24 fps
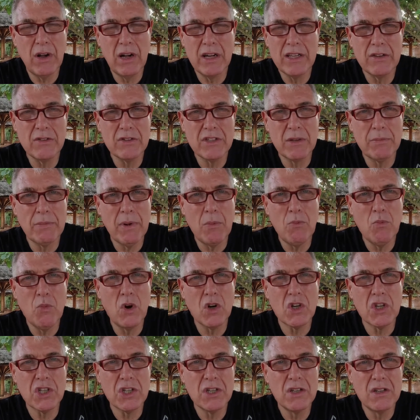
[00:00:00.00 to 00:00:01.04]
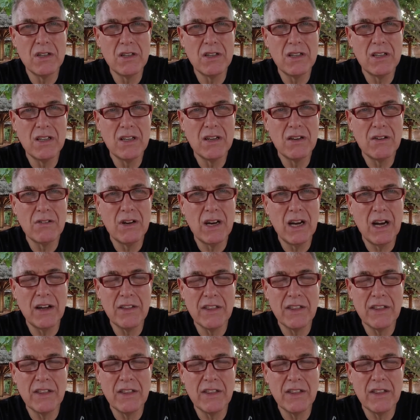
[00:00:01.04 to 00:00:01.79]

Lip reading: I use the bum wash, right?